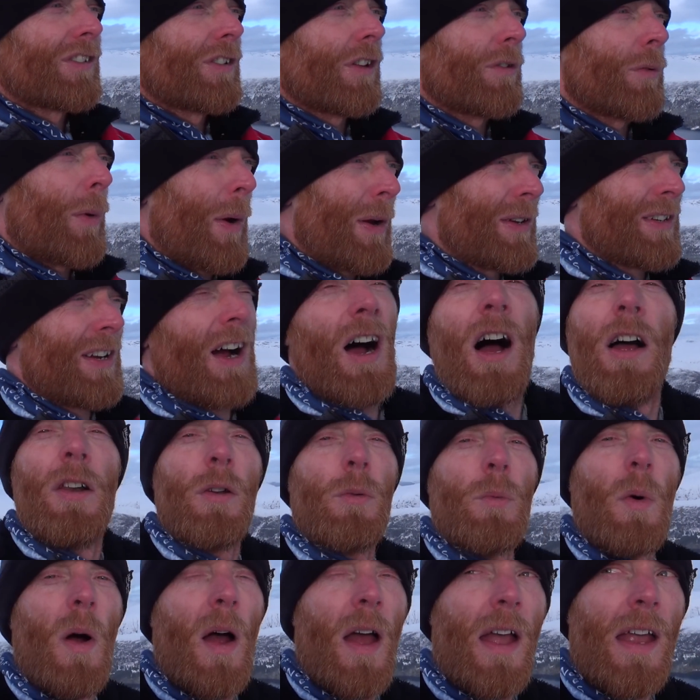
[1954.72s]
the West
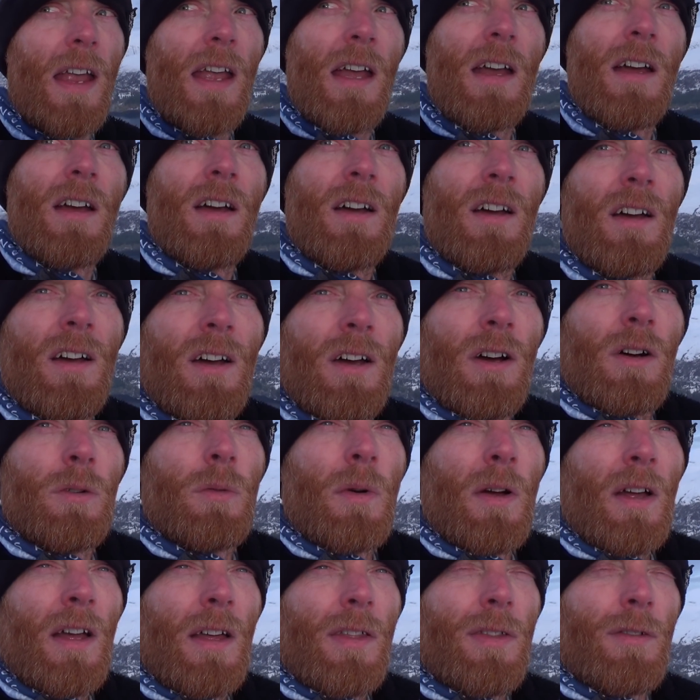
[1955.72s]
Highland Way
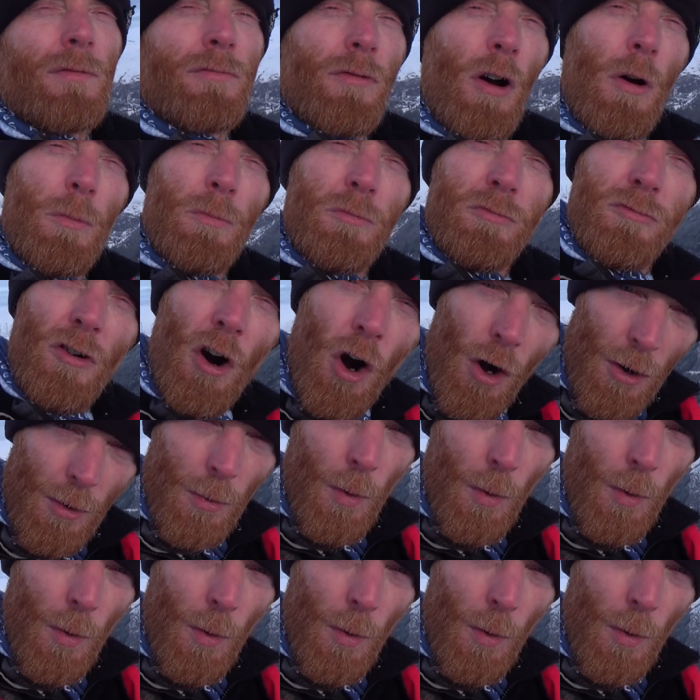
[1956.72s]
with the Rob Roy